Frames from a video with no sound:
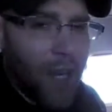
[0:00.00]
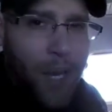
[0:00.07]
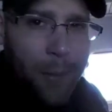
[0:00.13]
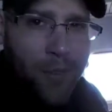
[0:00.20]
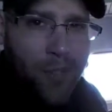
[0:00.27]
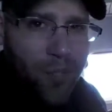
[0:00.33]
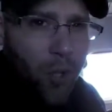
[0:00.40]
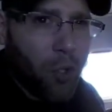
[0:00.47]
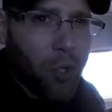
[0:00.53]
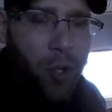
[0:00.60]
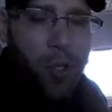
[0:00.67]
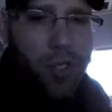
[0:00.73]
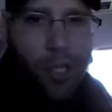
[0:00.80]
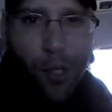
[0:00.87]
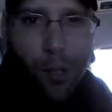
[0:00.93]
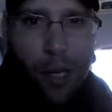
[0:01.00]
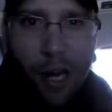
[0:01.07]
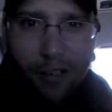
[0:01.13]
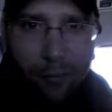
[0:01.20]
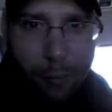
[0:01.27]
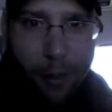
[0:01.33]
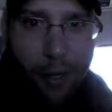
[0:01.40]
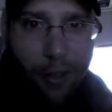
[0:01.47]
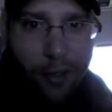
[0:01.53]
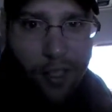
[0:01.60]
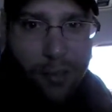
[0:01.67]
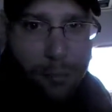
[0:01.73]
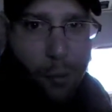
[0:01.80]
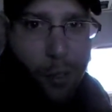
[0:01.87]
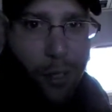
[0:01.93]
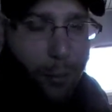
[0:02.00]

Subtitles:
I'm so used to craft beer at this point